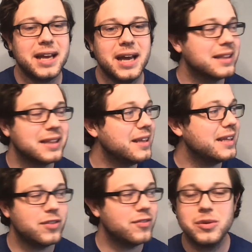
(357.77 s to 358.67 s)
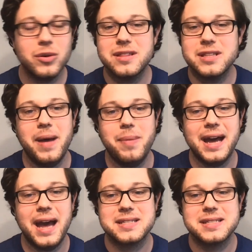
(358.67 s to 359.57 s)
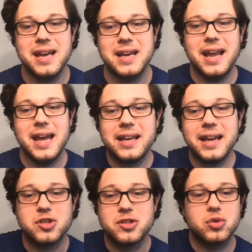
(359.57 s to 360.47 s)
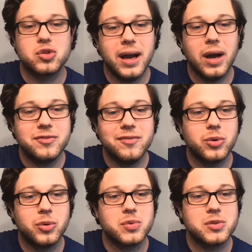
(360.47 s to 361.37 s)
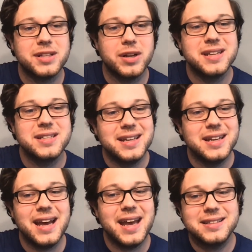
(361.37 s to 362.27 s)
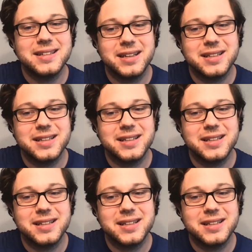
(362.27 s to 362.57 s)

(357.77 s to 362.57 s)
I can leave those in the past and I can strive towards what's yet to